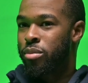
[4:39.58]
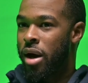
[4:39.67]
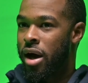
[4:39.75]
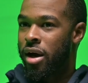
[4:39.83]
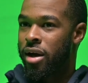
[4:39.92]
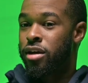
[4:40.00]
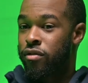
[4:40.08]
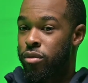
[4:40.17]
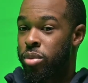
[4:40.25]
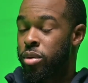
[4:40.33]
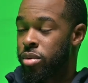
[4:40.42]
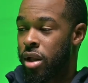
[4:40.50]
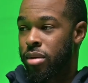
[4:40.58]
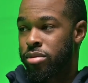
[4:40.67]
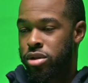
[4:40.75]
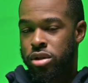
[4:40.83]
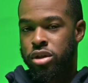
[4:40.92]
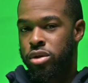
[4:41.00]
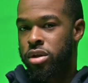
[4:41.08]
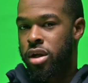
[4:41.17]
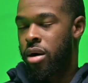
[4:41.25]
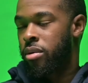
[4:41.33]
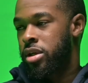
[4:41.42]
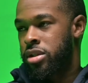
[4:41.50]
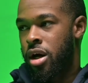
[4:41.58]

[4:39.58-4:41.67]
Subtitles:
by giving people opportunity. You can always